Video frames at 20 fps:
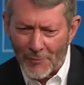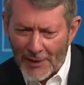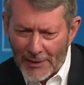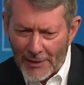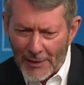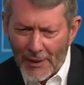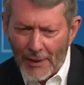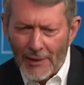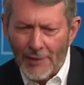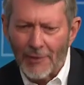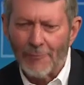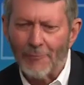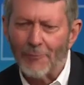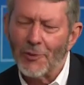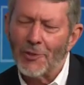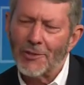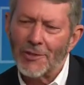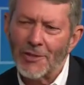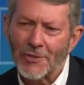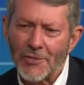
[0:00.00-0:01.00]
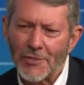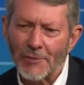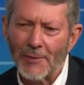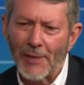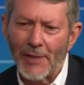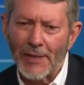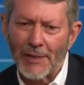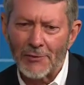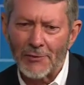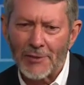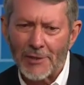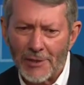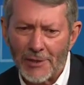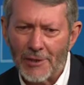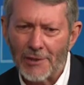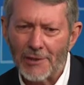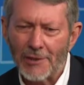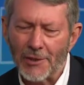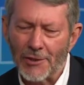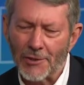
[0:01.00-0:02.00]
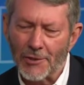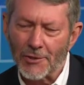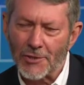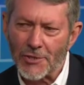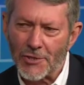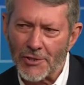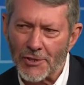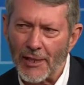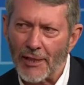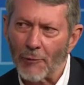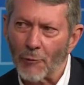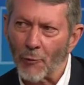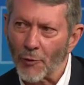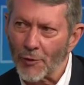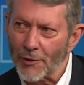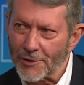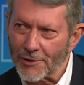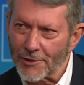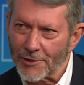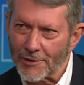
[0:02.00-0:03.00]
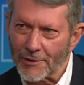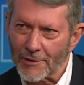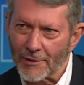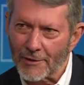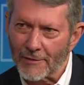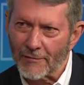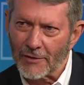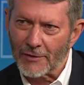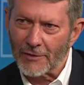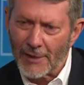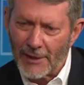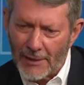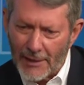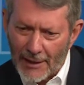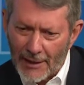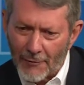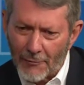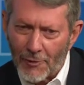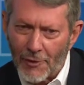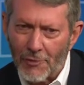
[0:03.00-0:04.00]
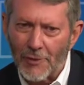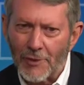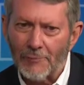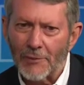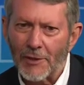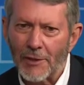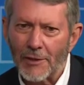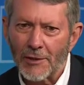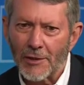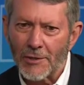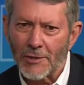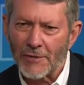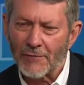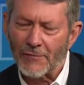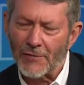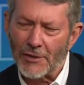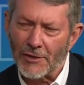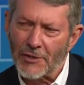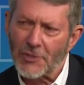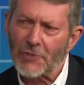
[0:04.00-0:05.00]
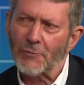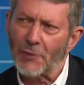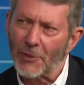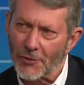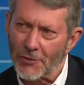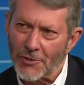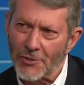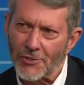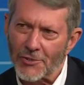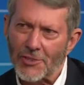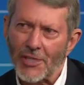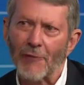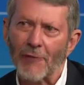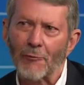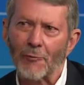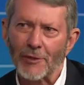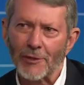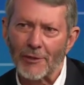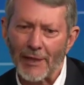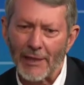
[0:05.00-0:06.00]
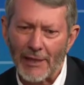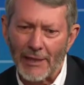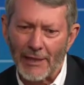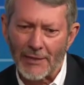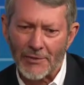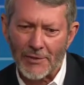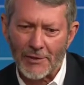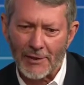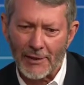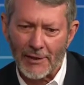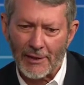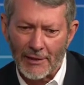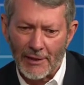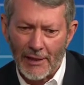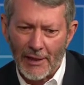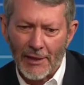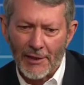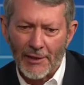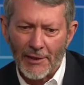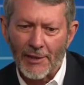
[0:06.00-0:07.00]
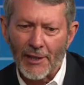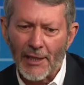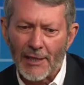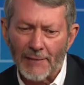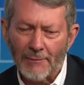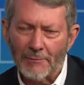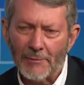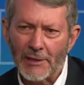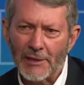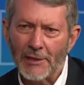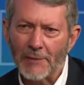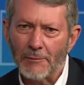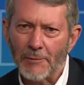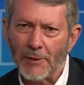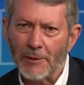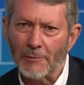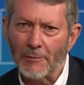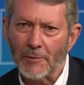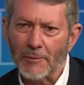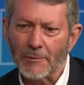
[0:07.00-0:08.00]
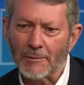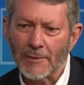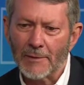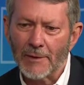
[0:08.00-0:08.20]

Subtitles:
me. The book is about 10 years that I worked undercover, and I wrote it because of the experiences. I realized that not many people